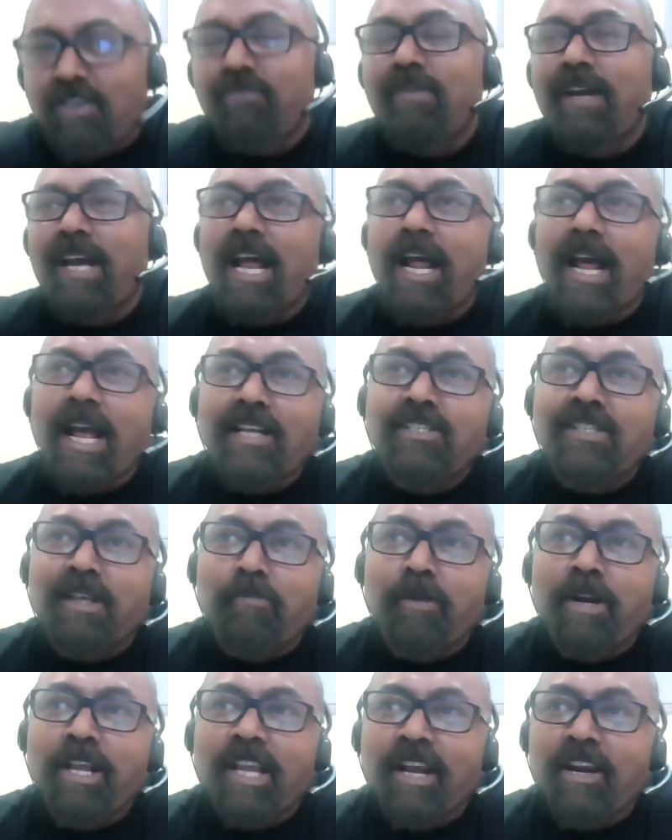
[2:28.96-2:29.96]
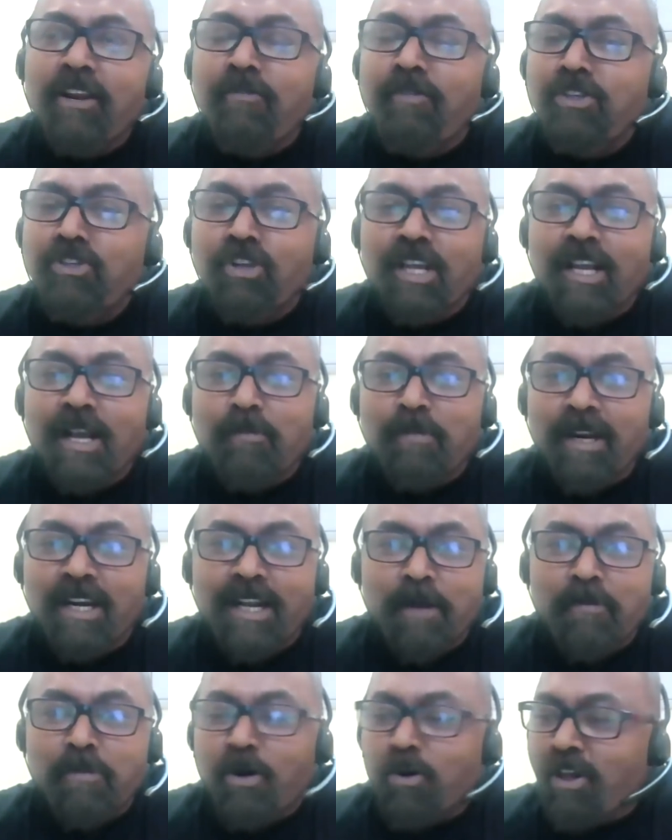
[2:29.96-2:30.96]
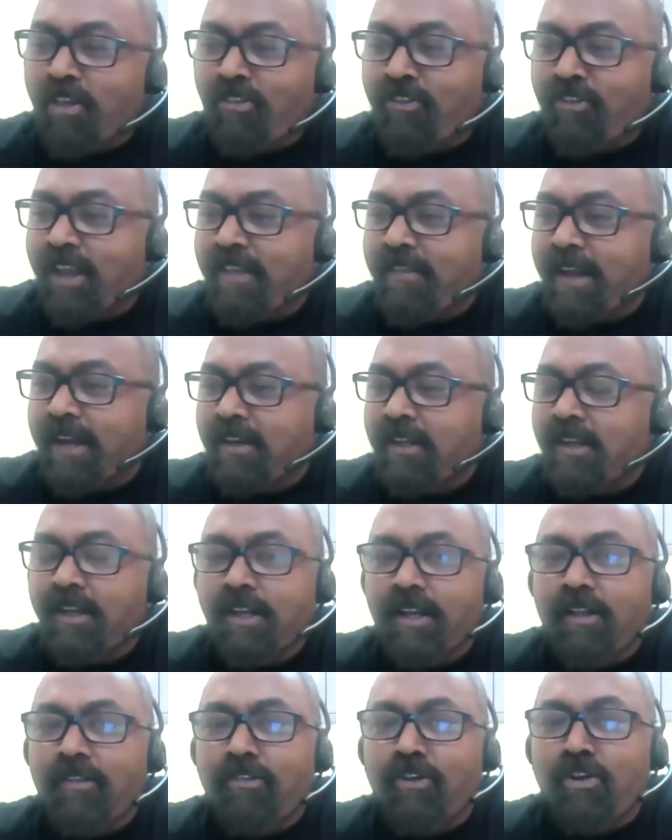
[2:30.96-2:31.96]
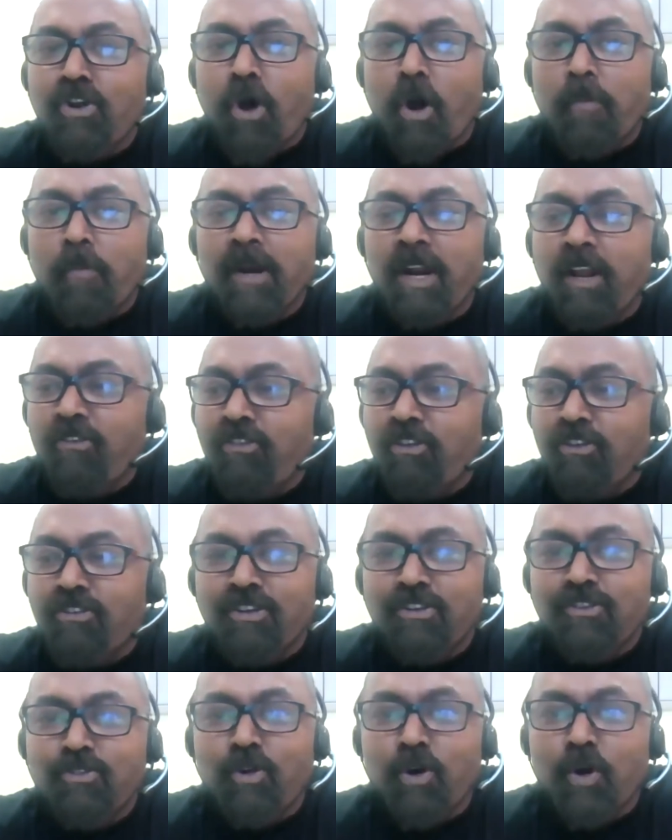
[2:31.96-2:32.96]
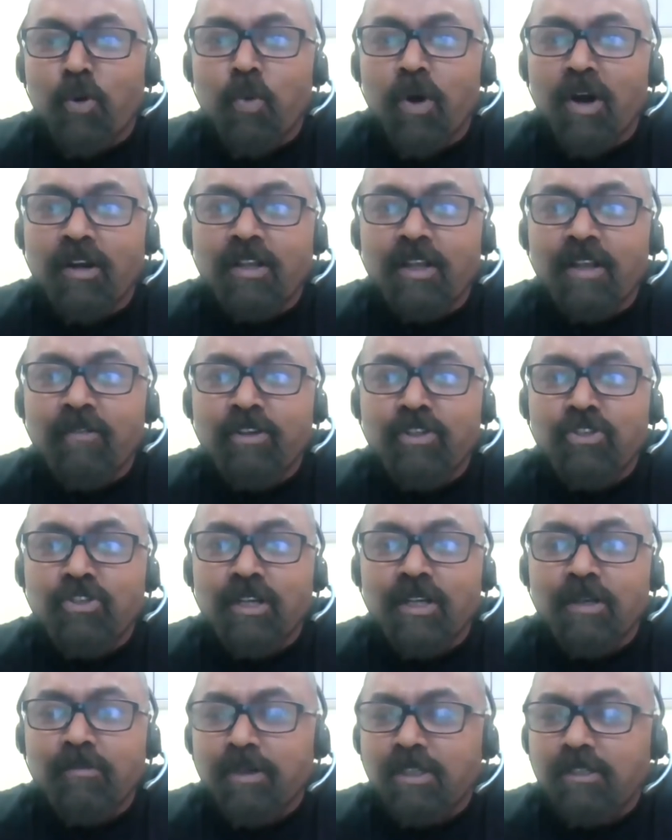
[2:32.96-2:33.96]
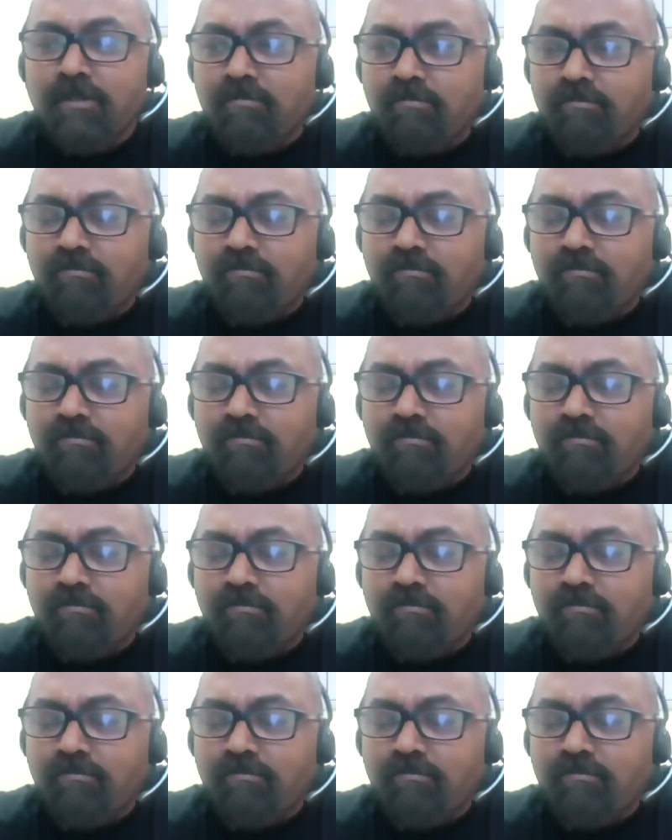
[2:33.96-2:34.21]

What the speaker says: as somebody can eventually come out and say that the normalization is going to work eventually, but